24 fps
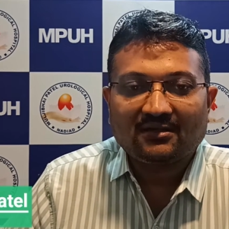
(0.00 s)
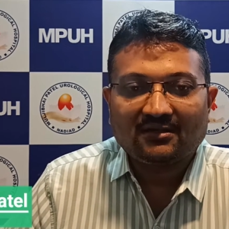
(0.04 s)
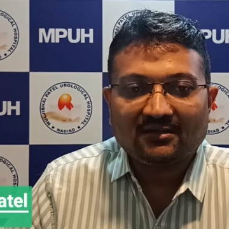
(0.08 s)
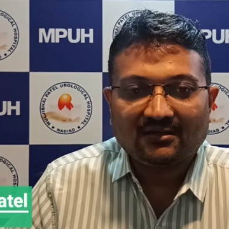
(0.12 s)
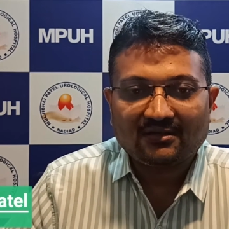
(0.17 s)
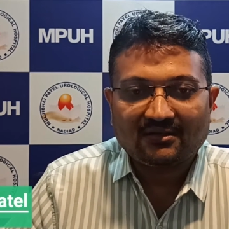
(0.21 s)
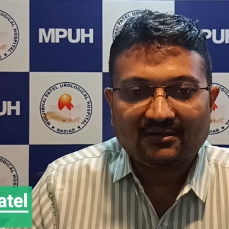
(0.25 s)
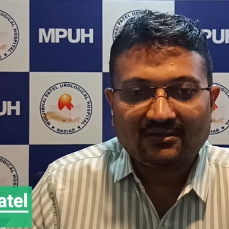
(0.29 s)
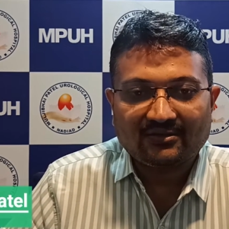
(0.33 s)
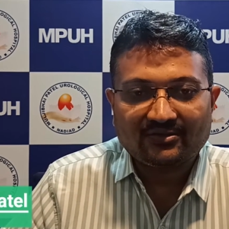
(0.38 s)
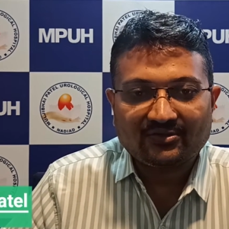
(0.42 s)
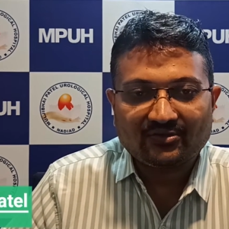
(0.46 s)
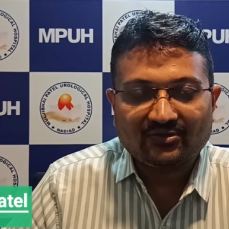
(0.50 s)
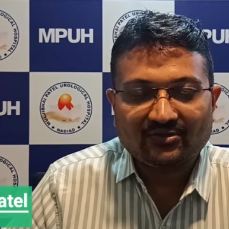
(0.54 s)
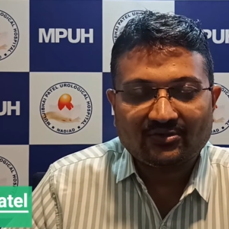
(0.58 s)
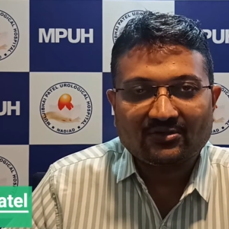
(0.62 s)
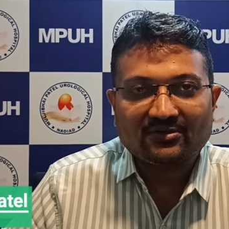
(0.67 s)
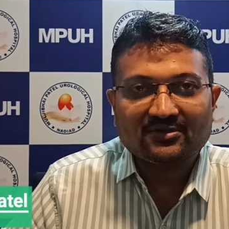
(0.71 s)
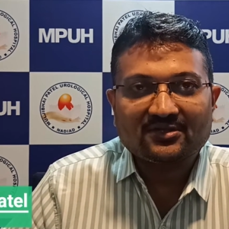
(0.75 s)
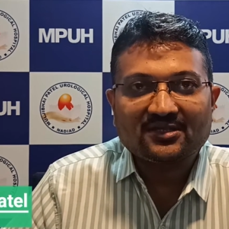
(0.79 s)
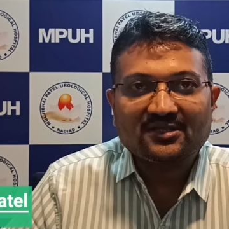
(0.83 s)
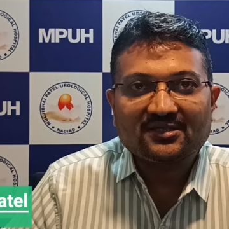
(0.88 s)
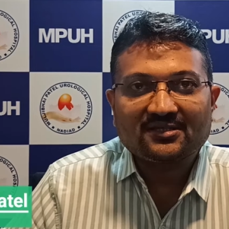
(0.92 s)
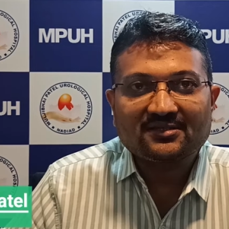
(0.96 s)

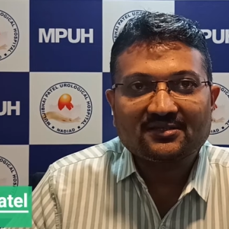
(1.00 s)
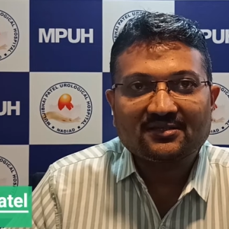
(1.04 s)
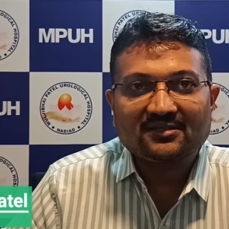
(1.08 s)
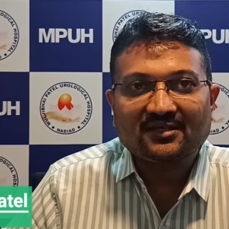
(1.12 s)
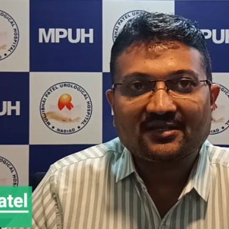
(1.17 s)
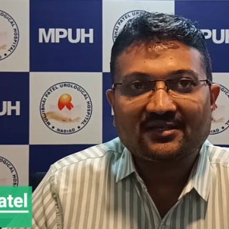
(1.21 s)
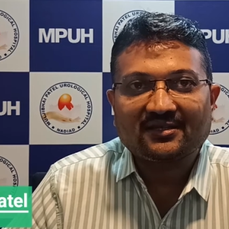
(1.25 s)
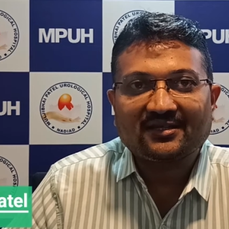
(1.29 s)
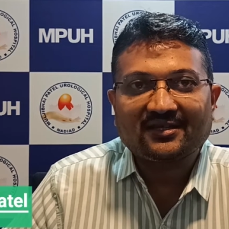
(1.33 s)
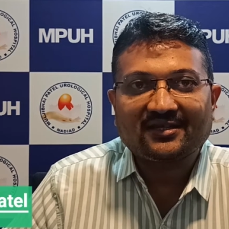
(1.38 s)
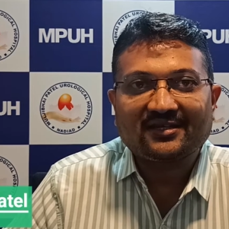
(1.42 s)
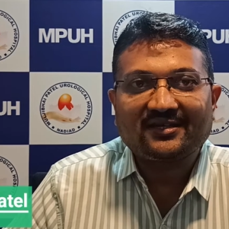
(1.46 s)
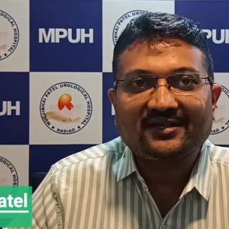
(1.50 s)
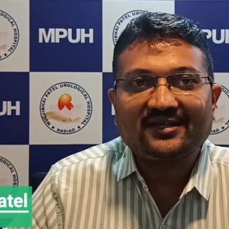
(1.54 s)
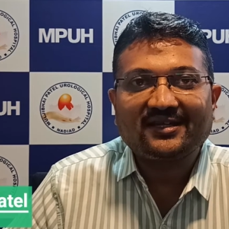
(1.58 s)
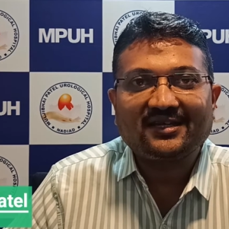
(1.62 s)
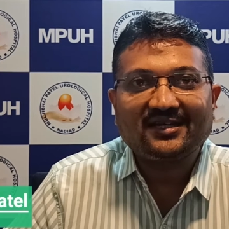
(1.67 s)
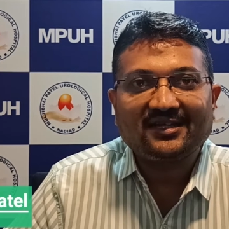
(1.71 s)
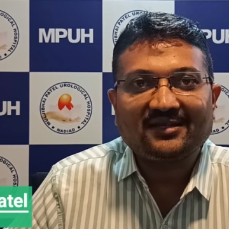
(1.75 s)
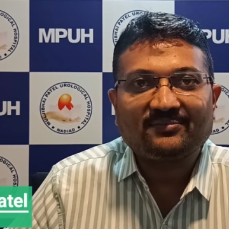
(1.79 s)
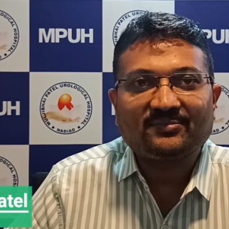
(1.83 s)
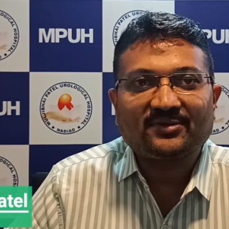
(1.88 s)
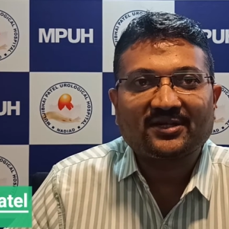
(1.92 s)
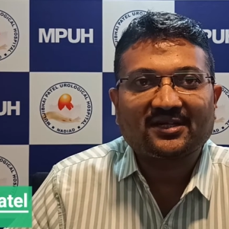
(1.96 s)
urologists in their
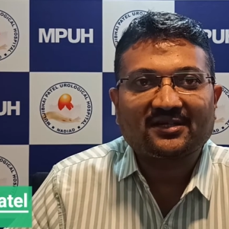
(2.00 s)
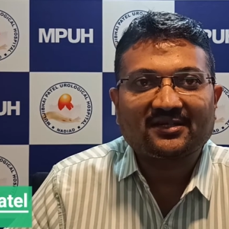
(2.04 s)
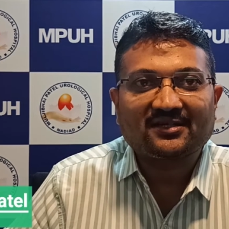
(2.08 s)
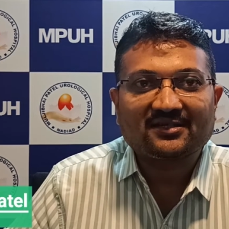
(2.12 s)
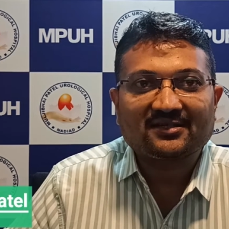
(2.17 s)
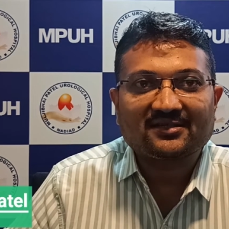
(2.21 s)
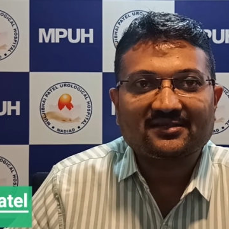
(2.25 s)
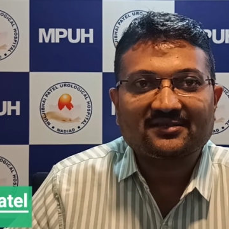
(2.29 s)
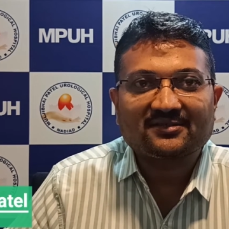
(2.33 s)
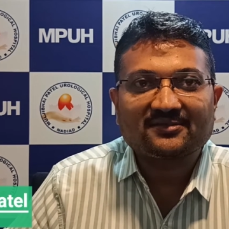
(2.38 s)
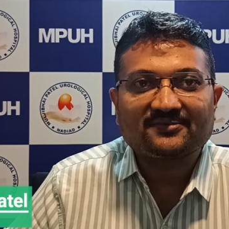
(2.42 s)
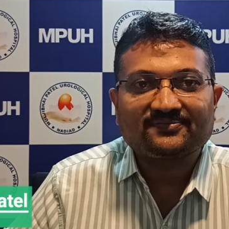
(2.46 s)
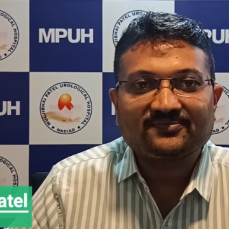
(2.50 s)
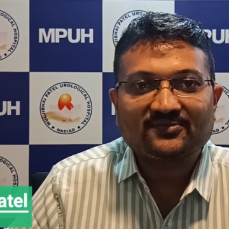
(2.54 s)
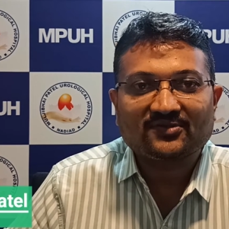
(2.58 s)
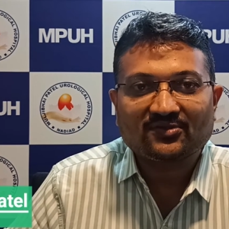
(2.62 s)
daily practice.